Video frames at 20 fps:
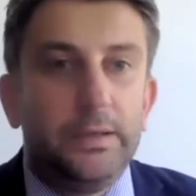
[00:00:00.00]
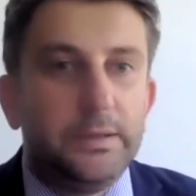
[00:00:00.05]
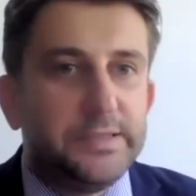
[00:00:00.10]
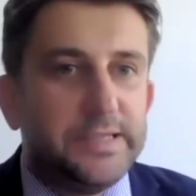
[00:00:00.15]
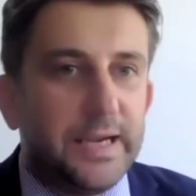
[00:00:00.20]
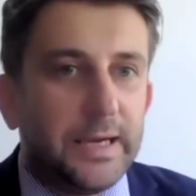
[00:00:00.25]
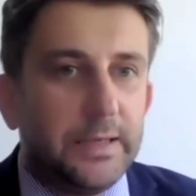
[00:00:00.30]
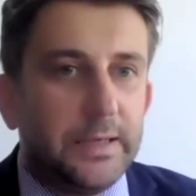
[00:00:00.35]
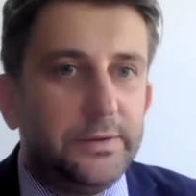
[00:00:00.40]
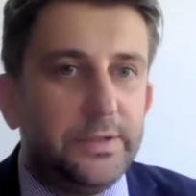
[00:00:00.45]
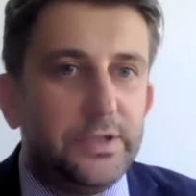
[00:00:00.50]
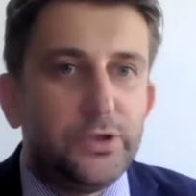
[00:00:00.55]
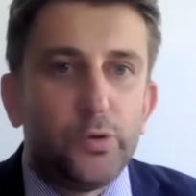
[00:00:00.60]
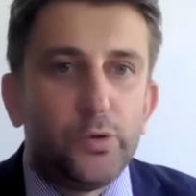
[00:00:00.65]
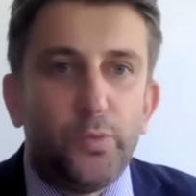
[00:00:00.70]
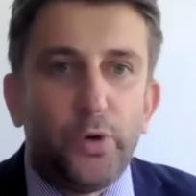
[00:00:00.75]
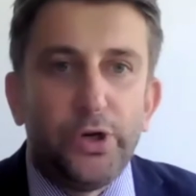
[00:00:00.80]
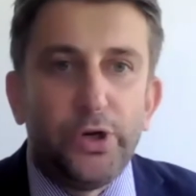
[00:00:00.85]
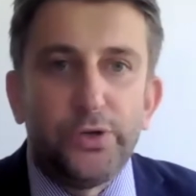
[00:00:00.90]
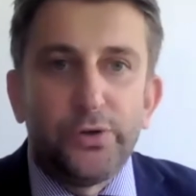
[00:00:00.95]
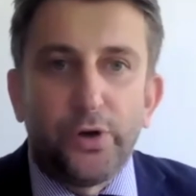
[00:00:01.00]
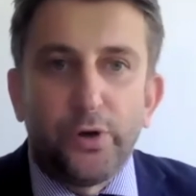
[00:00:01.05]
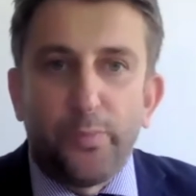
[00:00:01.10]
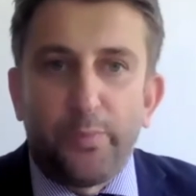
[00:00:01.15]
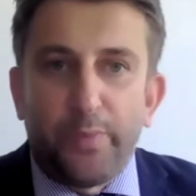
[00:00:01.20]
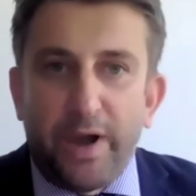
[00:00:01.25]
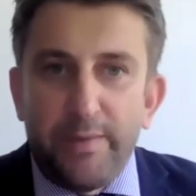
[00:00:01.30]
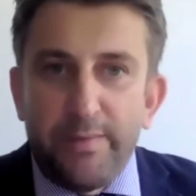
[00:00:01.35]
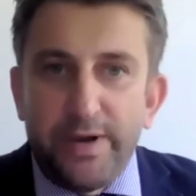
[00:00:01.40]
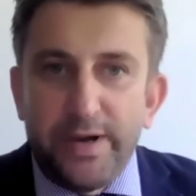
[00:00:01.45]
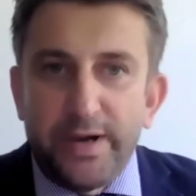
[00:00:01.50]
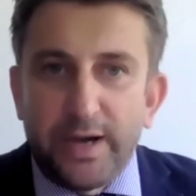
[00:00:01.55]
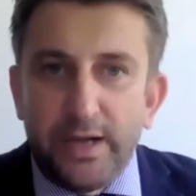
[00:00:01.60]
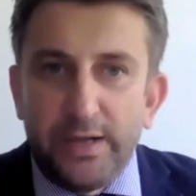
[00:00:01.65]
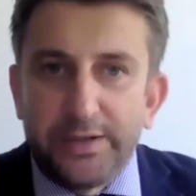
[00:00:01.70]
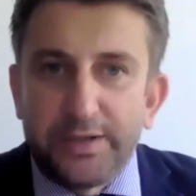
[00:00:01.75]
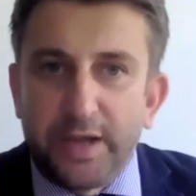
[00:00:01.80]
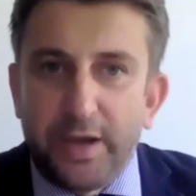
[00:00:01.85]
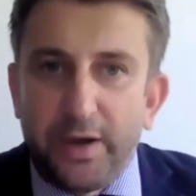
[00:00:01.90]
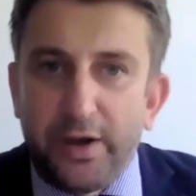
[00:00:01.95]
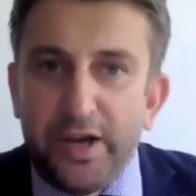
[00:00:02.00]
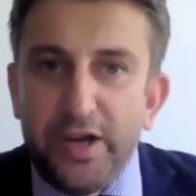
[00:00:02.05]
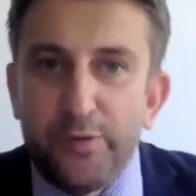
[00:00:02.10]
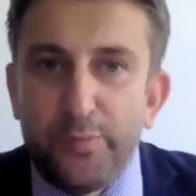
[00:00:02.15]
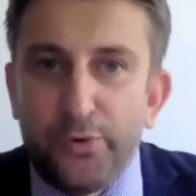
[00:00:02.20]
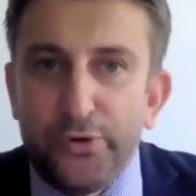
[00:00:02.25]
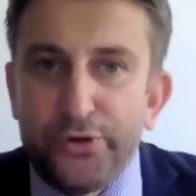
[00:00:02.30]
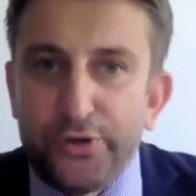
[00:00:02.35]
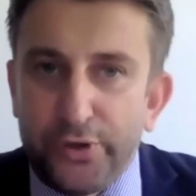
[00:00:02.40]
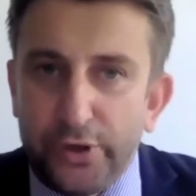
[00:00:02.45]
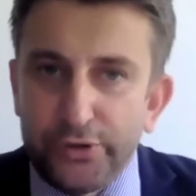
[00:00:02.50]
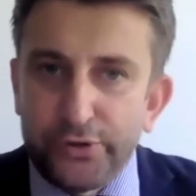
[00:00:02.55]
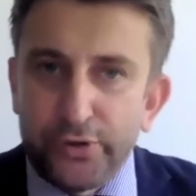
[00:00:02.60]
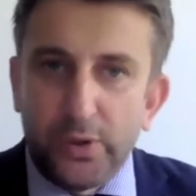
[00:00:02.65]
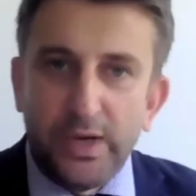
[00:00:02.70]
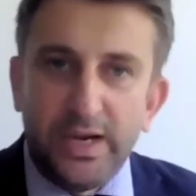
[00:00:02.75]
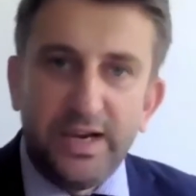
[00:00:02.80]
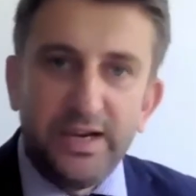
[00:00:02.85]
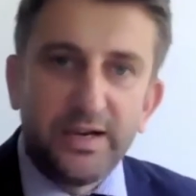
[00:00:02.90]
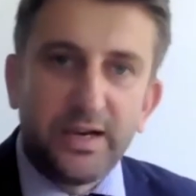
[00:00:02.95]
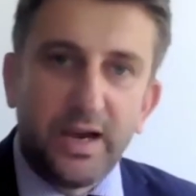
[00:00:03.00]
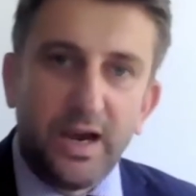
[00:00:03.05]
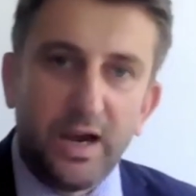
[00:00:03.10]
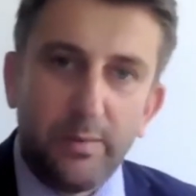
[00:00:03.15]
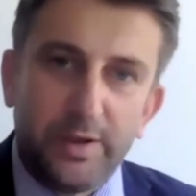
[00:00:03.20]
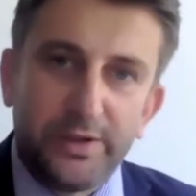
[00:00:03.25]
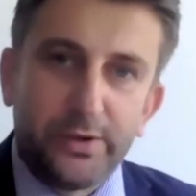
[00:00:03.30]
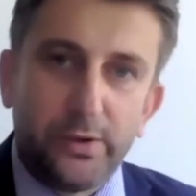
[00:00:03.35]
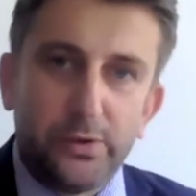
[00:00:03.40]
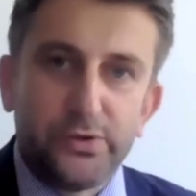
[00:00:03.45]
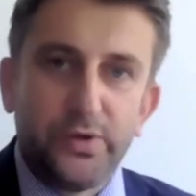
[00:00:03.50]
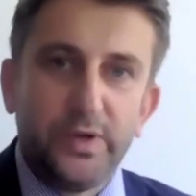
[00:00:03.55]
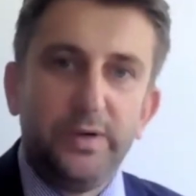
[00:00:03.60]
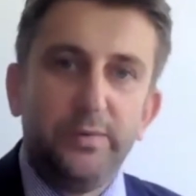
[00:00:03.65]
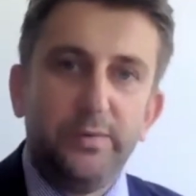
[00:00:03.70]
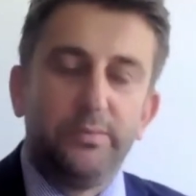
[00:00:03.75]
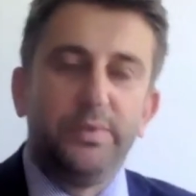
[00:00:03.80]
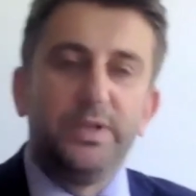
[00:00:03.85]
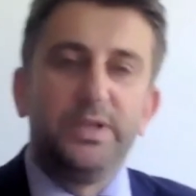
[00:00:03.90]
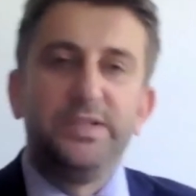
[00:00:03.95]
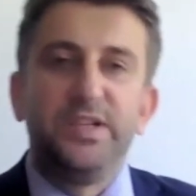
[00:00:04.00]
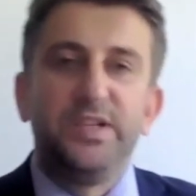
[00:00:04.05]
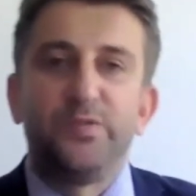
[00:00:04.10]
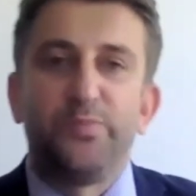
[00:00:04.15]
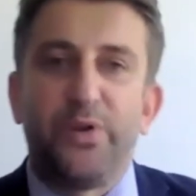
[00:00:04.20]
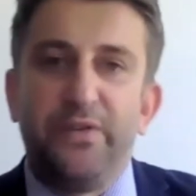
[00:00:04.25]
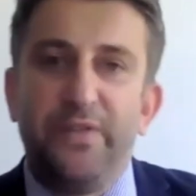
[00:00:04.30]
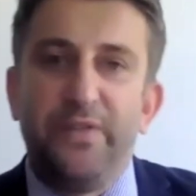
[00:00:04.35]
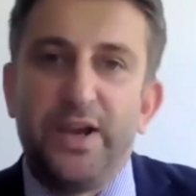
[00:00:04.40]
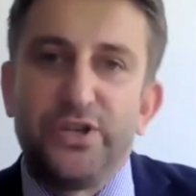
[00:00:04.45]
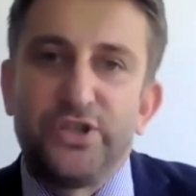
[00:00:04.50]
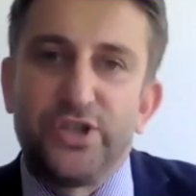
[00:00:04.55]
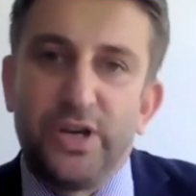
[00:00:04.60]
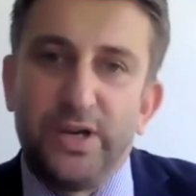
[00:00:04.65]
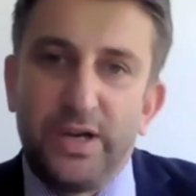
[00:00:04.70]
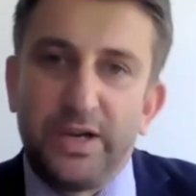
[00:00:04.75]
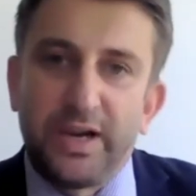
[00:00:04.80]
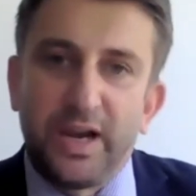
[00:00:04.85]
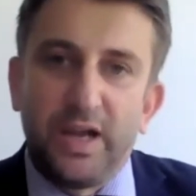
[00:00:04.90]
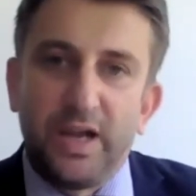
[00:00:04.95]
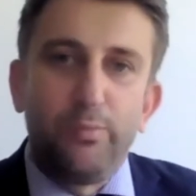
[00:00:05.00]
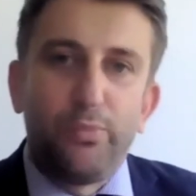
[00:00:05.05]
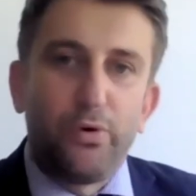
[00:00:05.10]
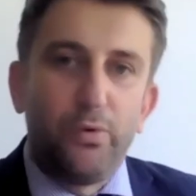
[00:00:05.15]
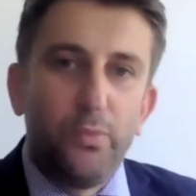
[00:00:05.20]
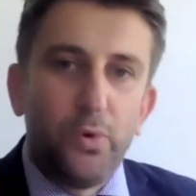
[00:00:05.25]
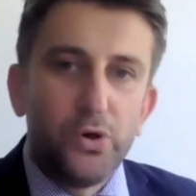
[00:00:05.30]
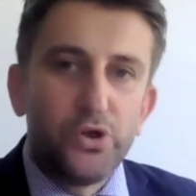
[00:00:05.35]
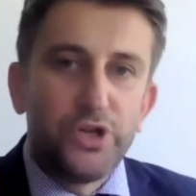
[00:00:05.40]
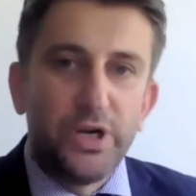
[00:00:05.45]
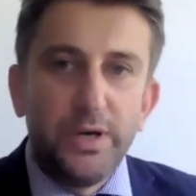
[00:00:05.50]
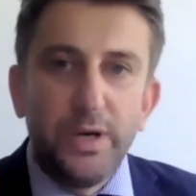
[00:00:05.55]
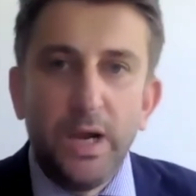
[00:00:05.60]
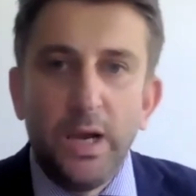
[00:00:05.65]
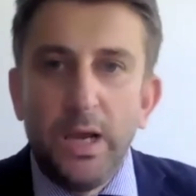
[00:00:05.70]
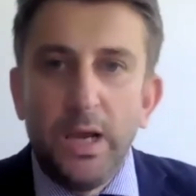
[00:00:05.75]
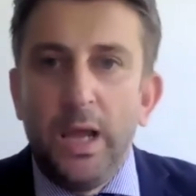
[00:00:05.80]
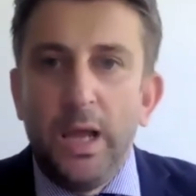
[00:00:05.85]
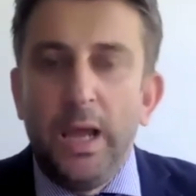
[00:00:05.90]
second is to monitor primary healthcare inputs, not only in care, but also in disease prevention and health promotion,